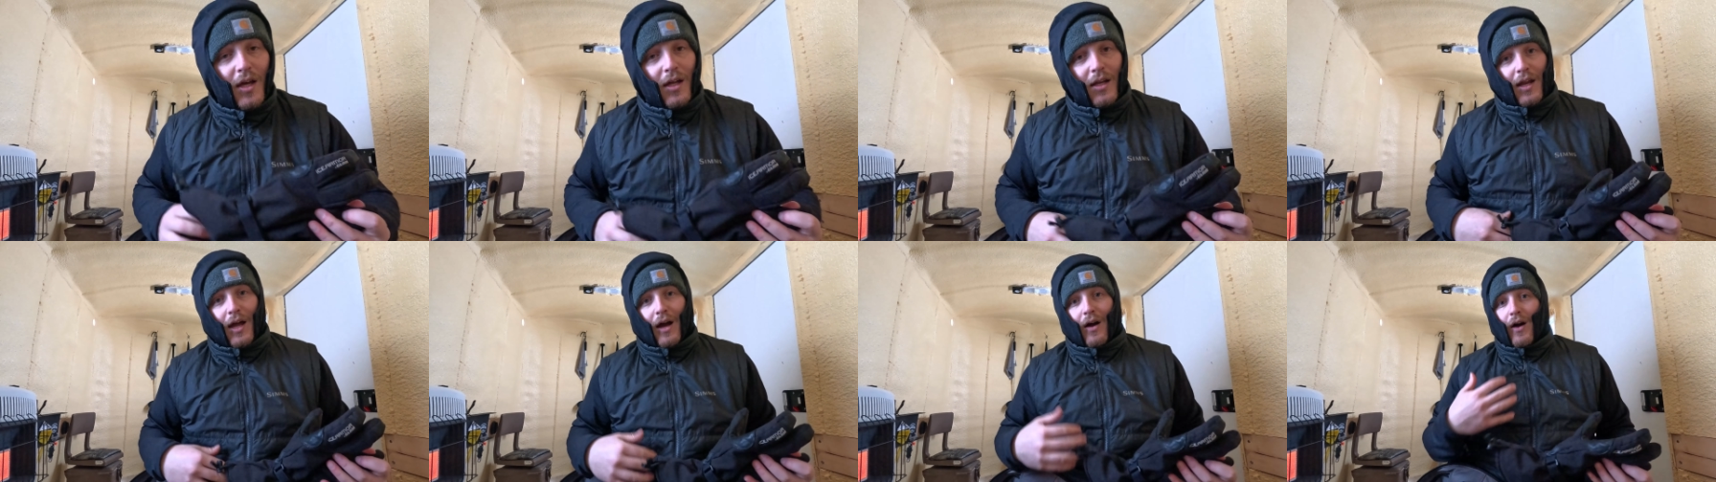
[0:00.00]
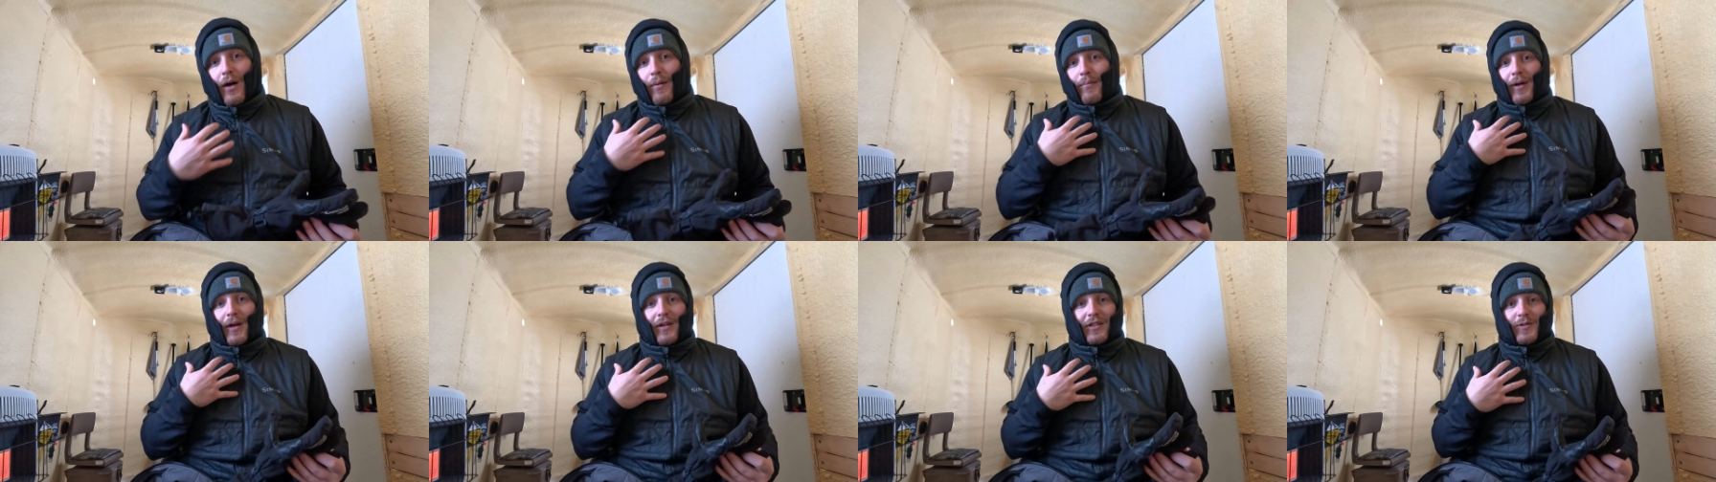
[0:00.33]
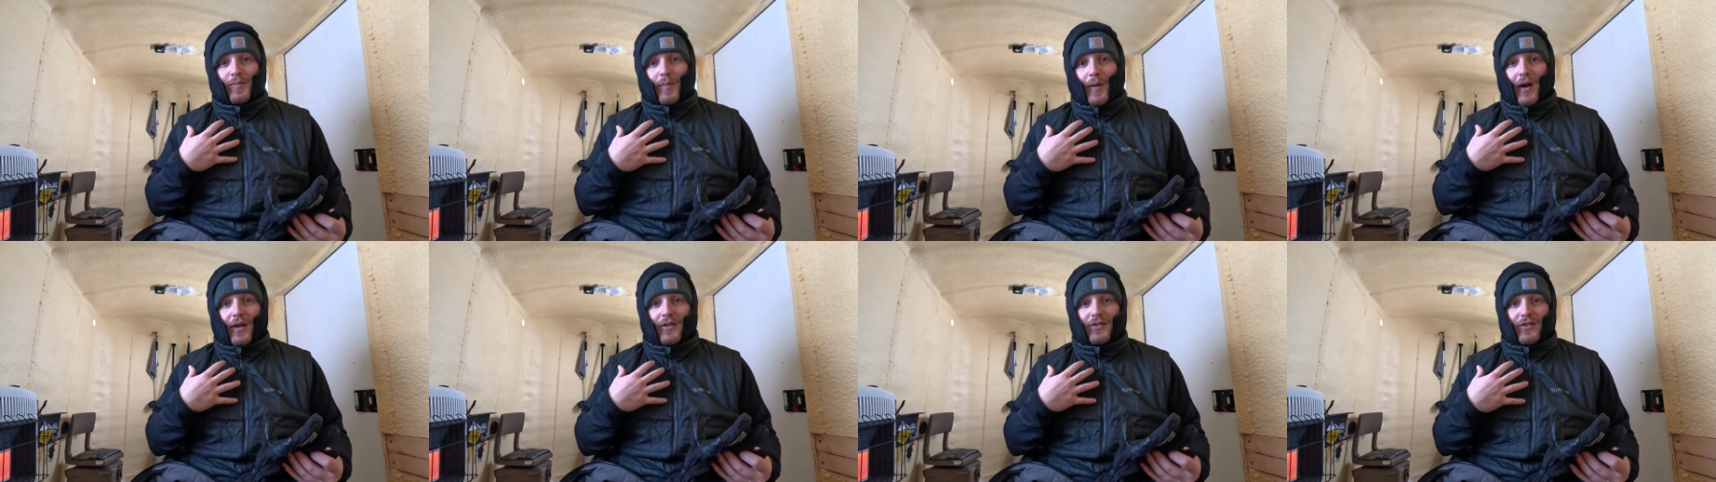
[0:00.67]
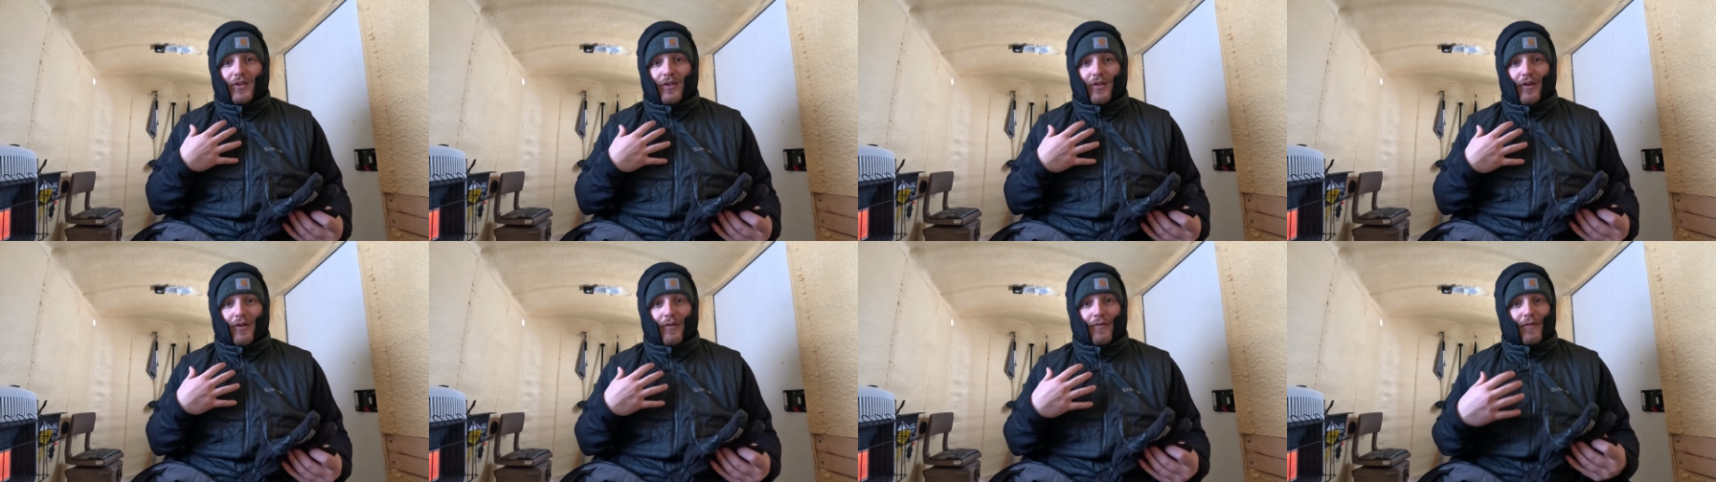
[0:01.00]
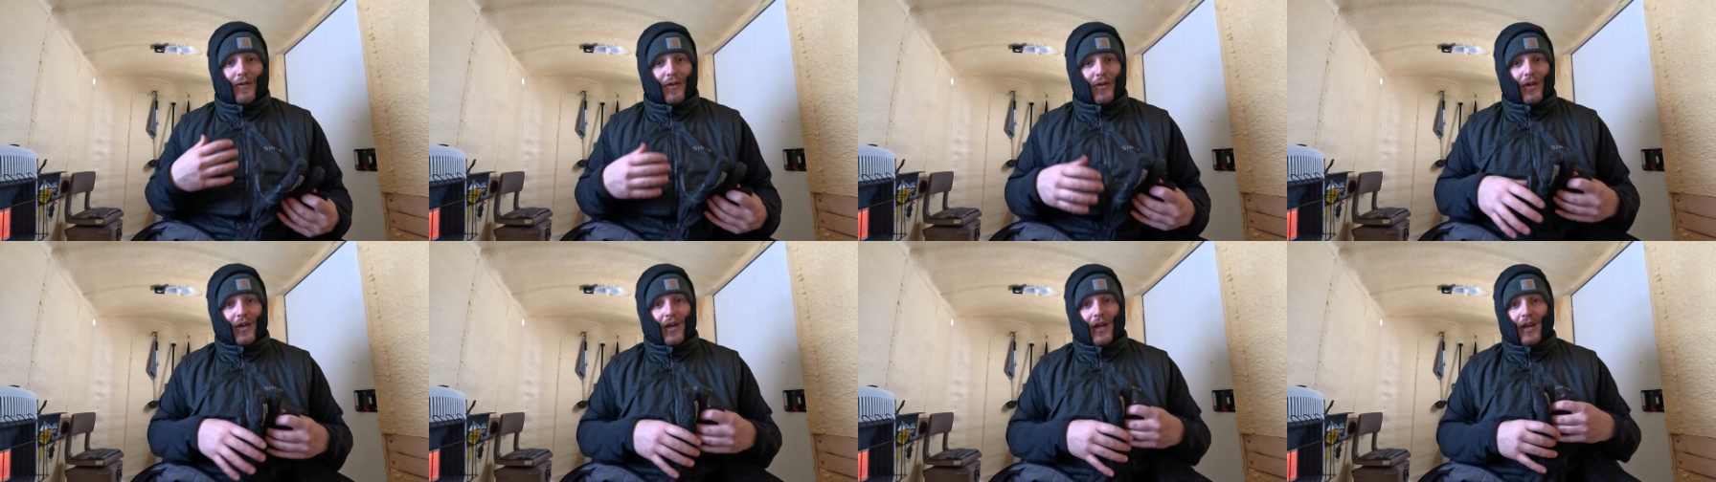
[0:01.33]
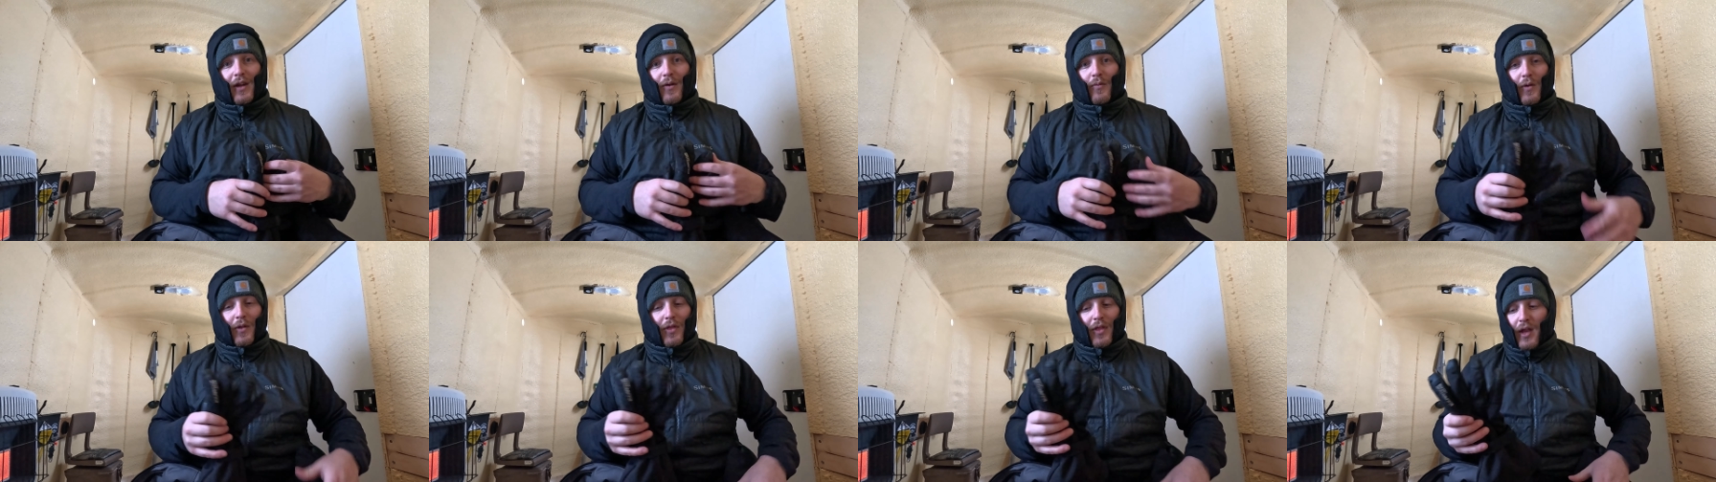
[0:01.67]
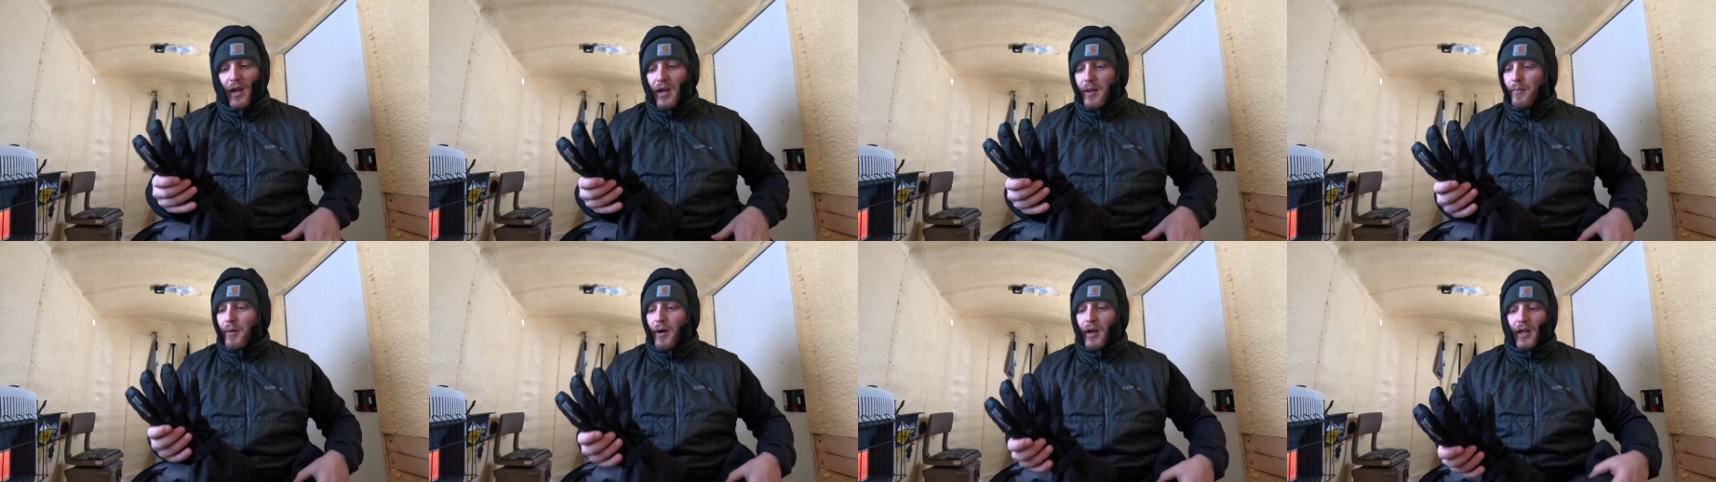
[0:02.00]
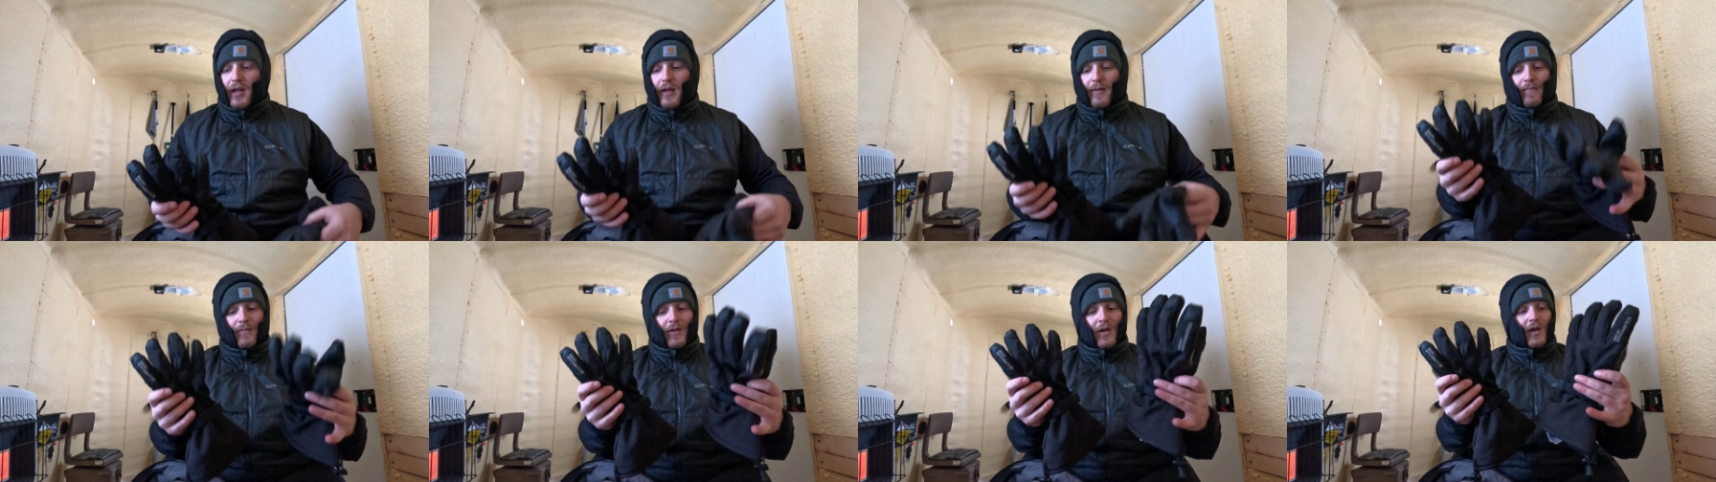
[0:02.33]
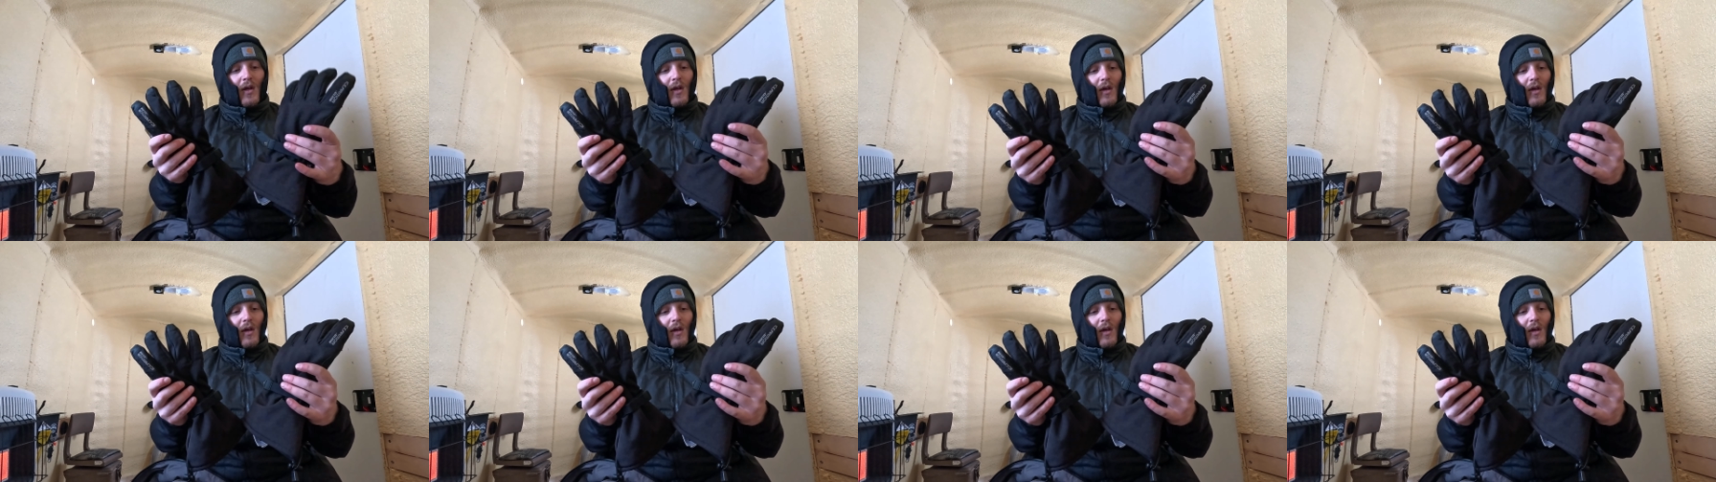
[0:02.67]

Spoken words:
Now, I'm not sponsored or affiliated with anybody,